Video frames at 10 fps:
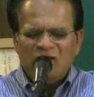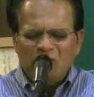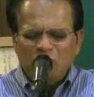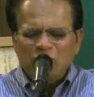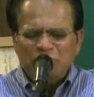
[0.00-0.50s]

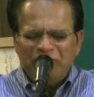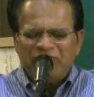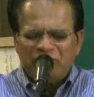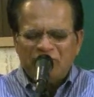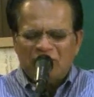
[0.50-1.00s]
Use
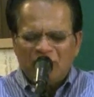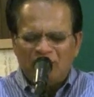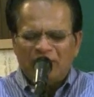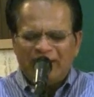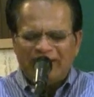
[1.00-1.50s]
me for your
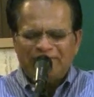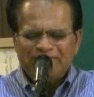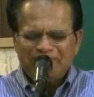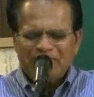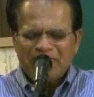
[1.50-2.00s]

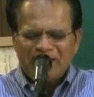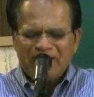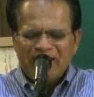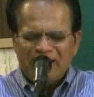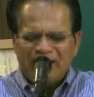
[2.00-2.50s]
glory.
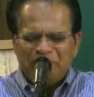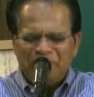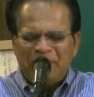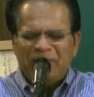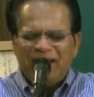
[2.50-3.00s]

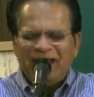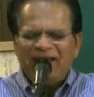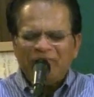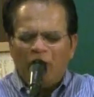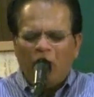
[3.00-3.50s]
May my
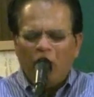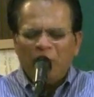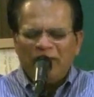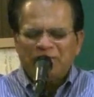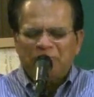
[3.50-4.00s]
life
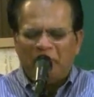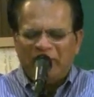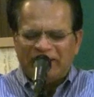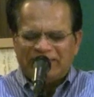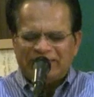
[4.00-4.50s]
always
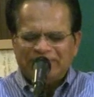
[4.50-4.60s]
point,